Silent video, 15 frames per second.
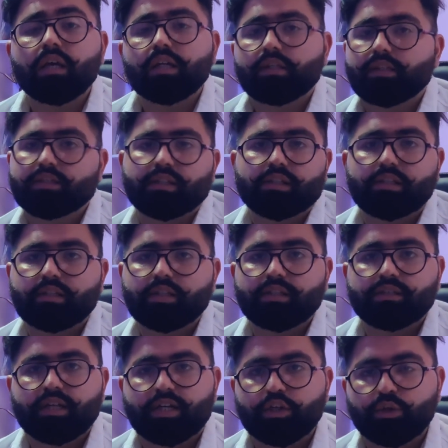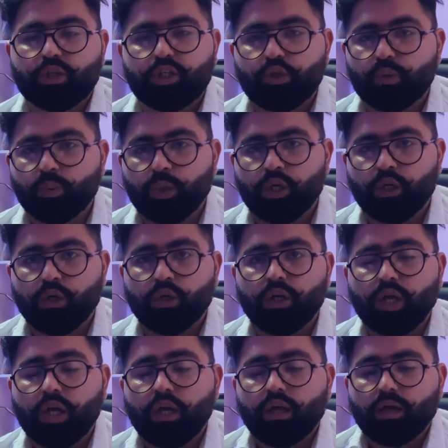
These are the things that you need to work on.